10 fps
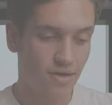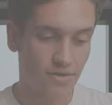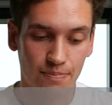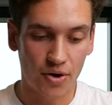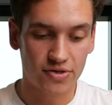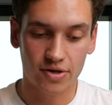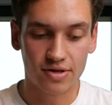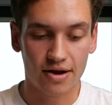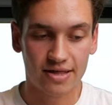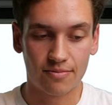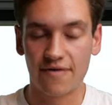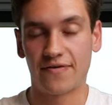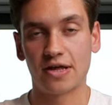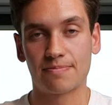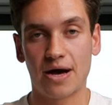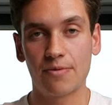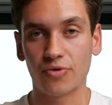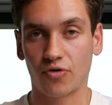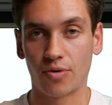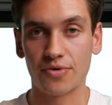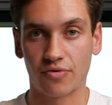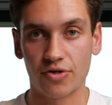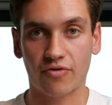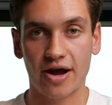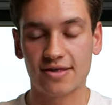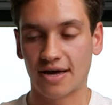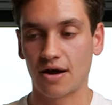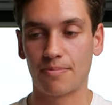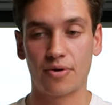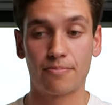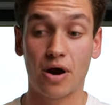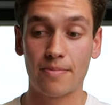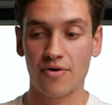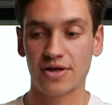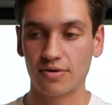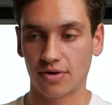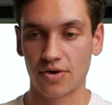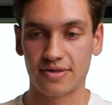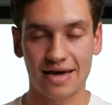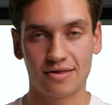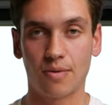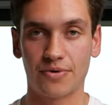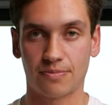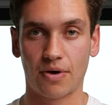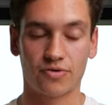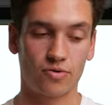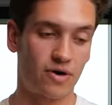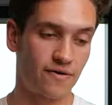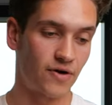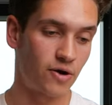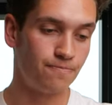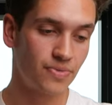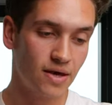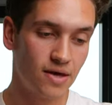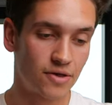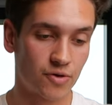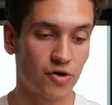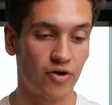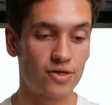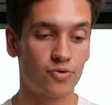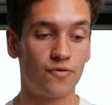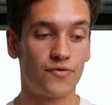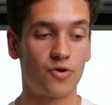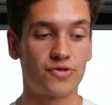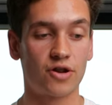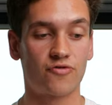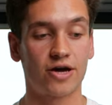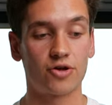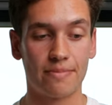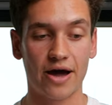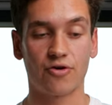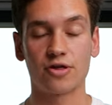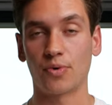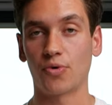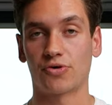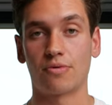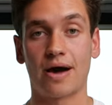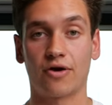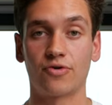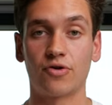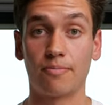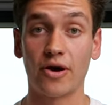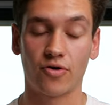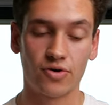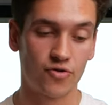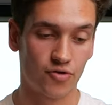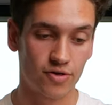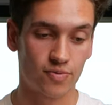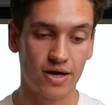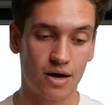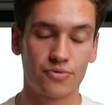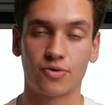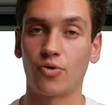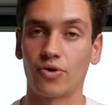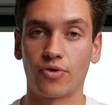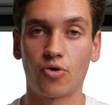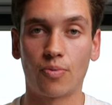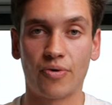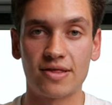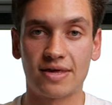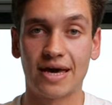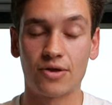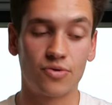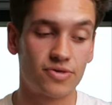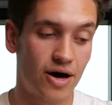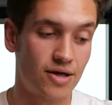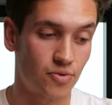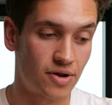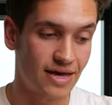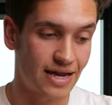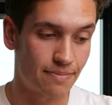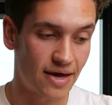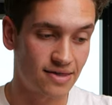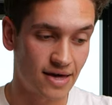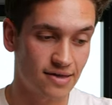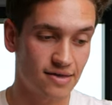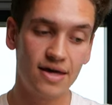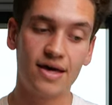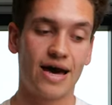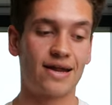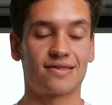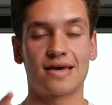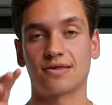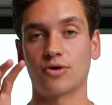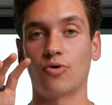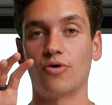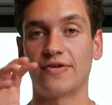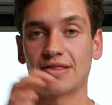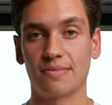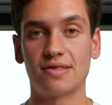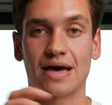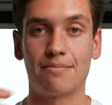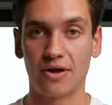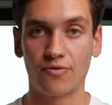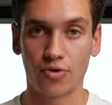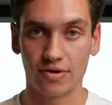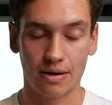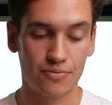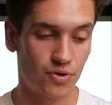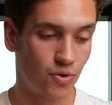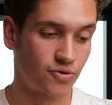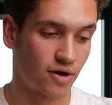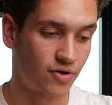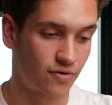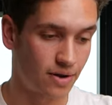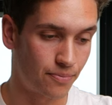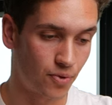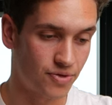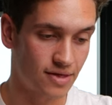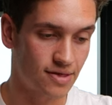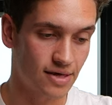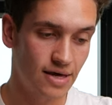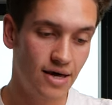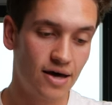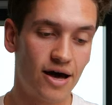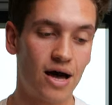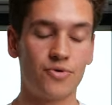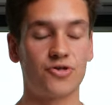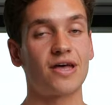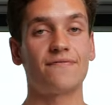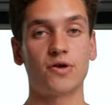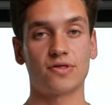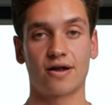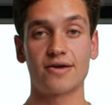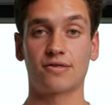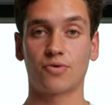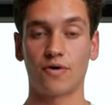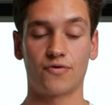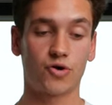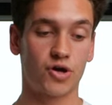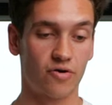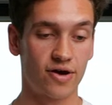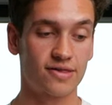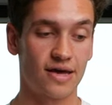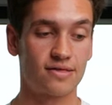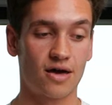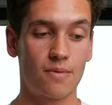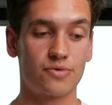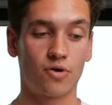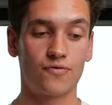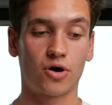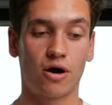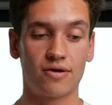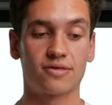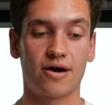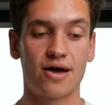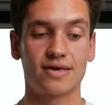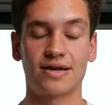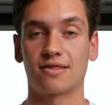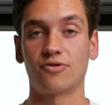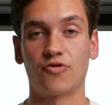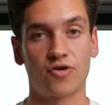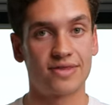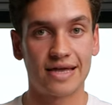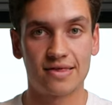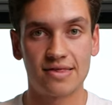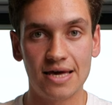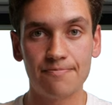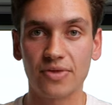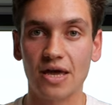So as opposed to utilizing MyFitnessPal, the chronometer is great, and I primarily use it on a desktop as opposed to on my phone. So it's a great tool for not only tracking your macros, but also micronutrients when it comes to what you're incorporating in your diet on a daily basis, and assessing your vitamins and mineral consumption, also really, really important. You should definitely utilize this tool if you're curious in terms of your current diet and its nutrient density.